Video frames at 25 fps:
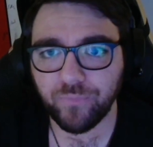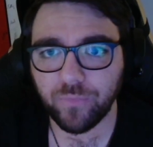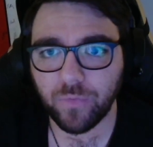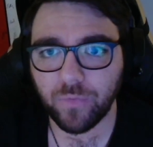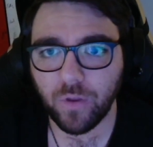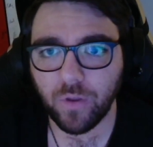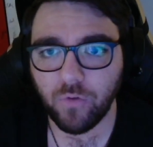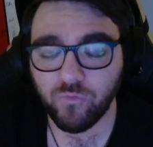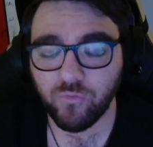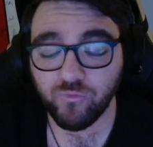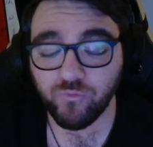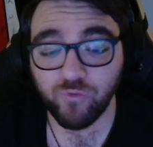
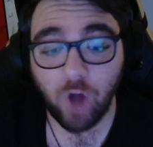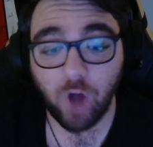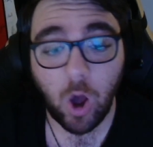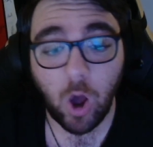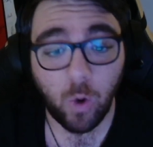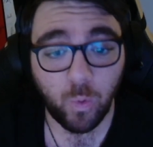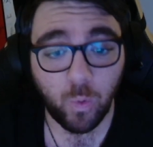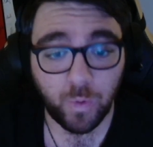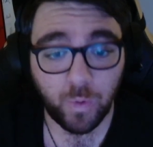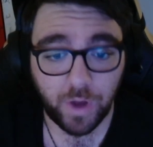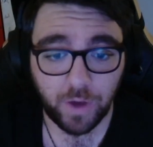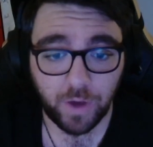
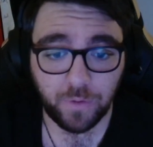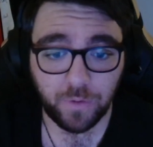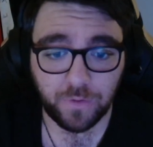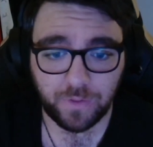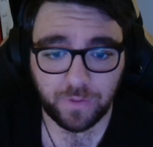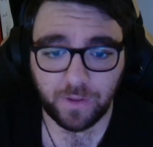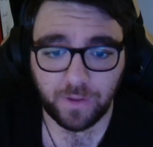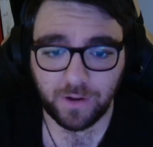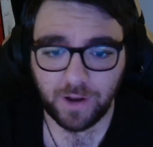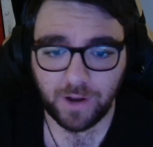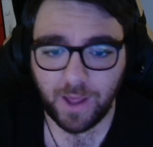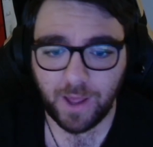Roll knows
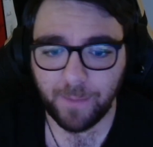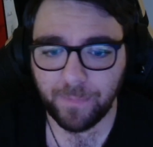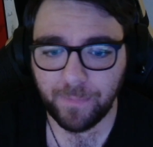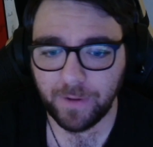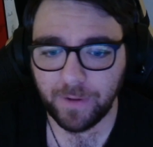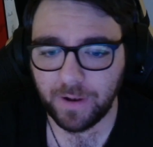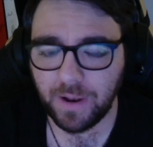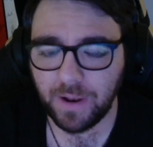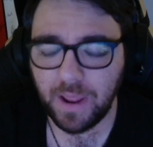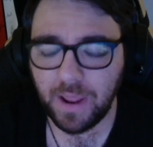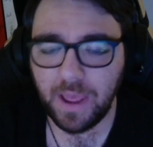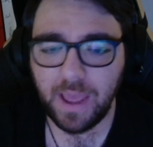the club
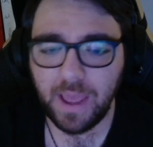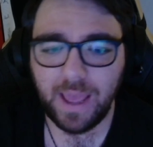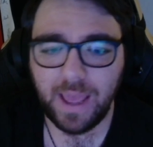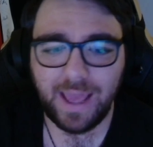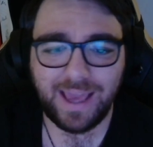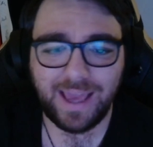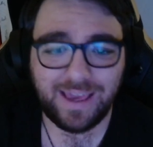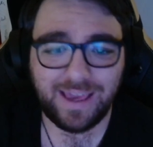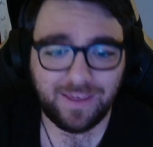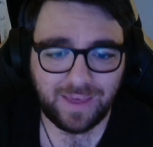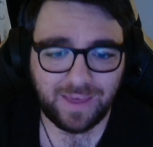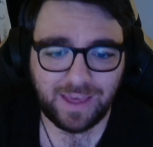and
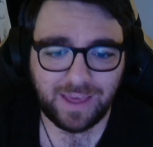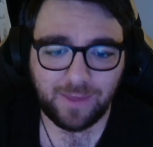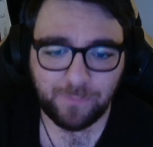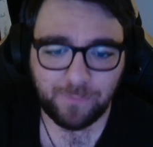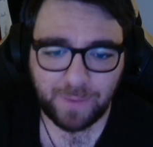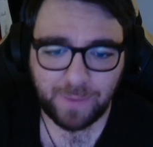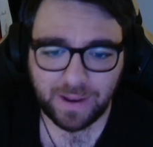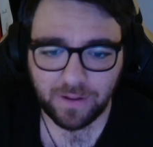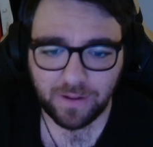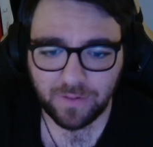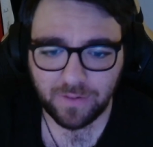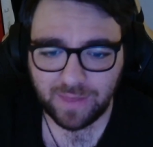he's
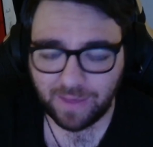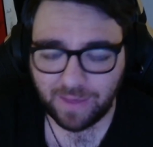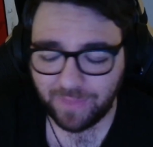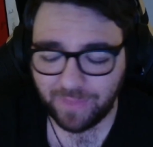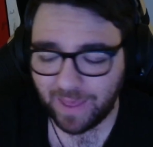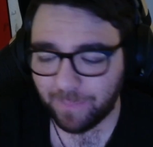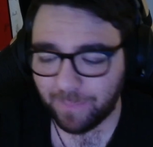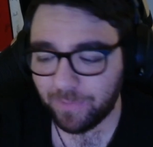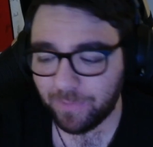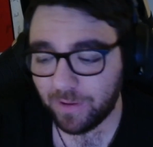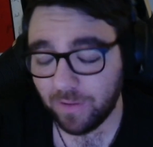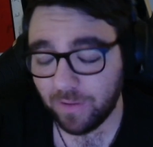been at
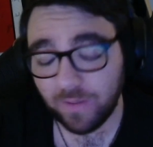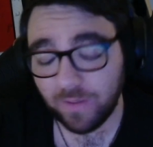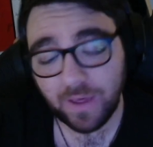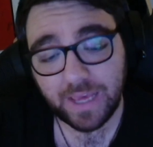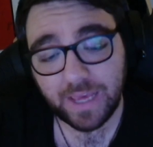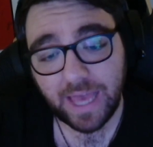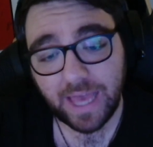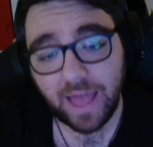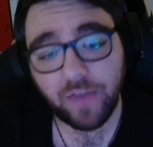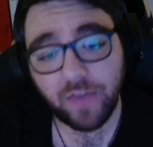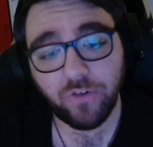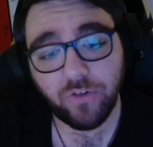Southampton. I was like,
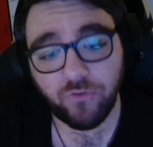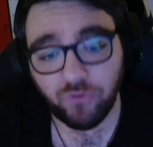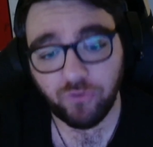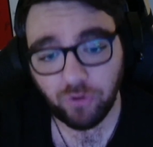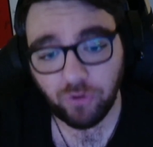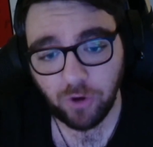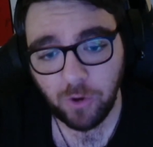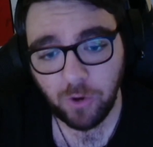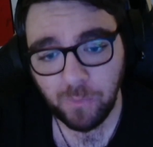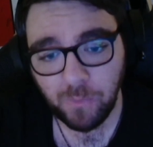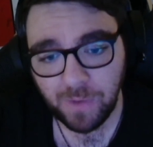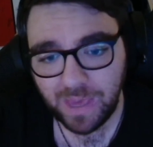yeah, that's
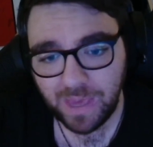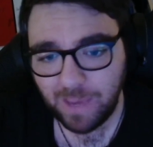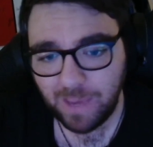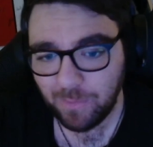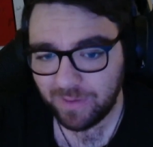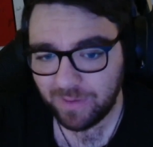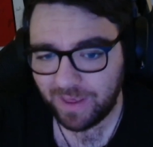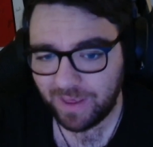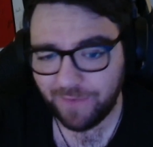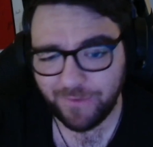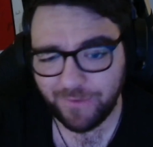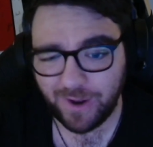true, but he
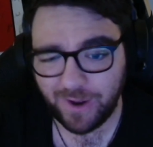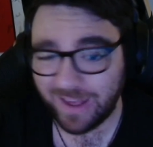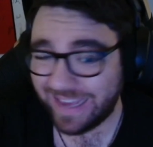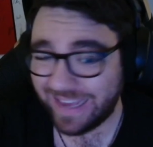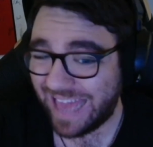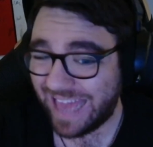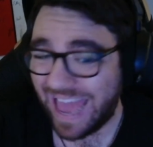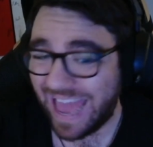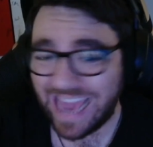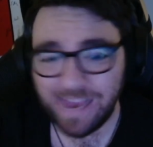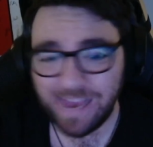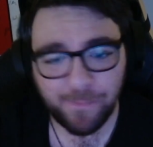was here for like
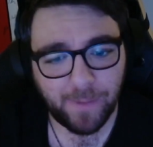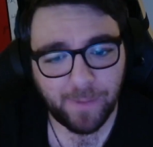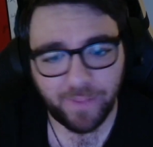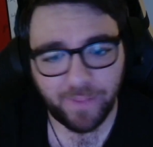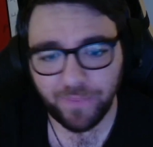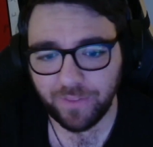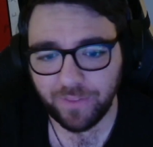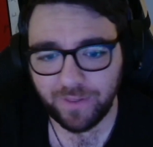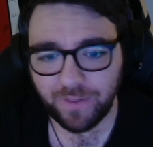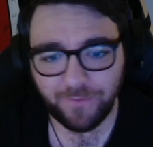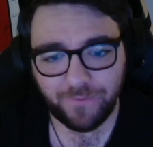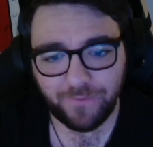8
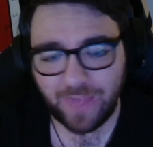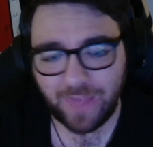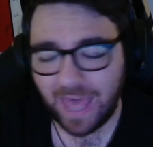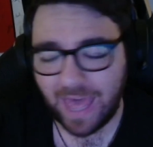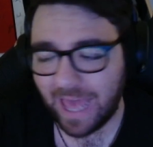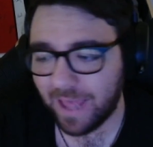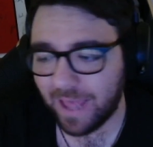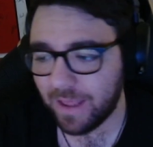months, if that.